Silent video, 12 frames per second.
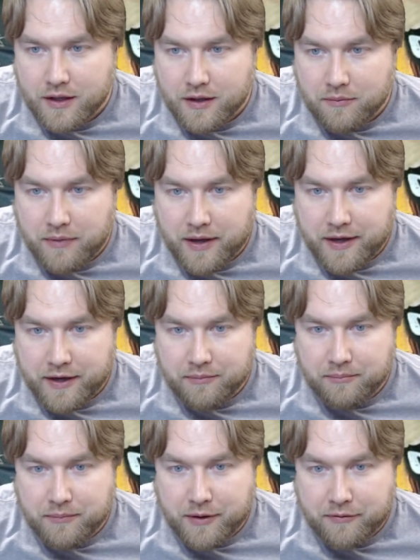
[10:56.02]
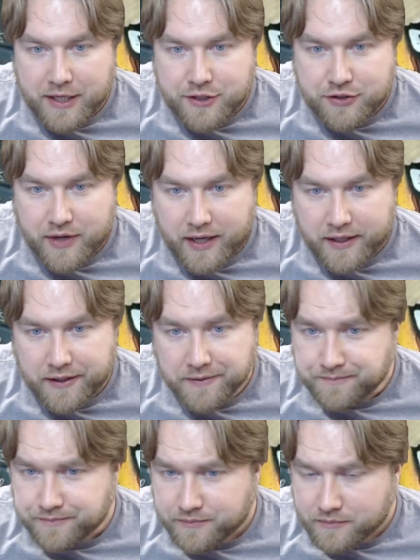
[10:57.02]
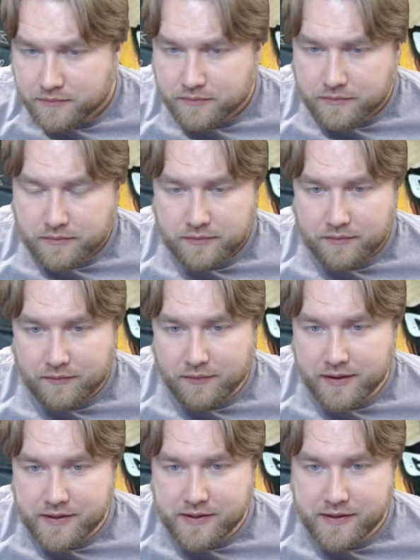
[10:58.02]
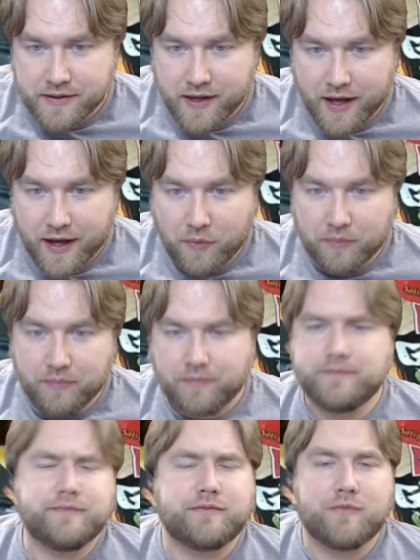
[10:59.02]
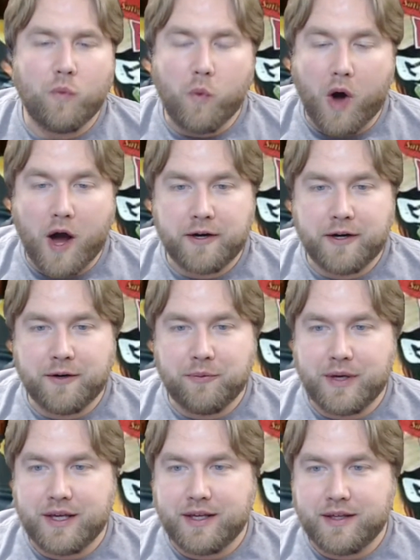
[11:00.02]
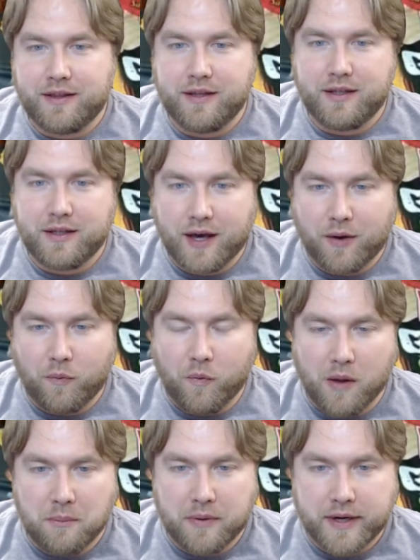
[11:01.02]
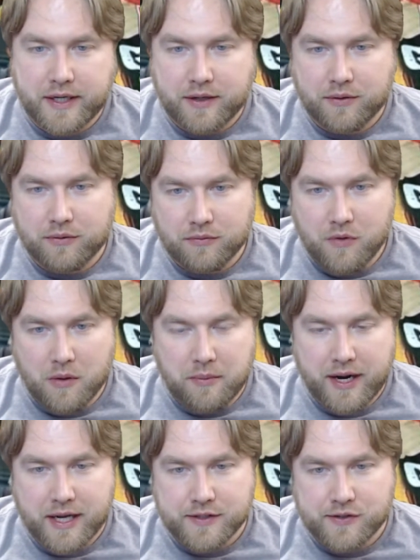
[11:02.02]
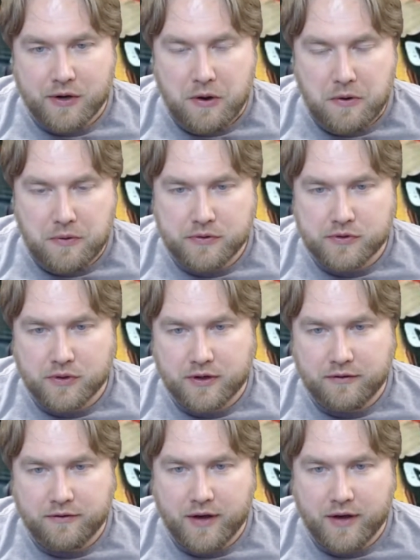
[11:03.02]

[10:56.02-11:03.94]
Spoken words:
my red drink. This is water with the Walmart. Walmart has their own sort of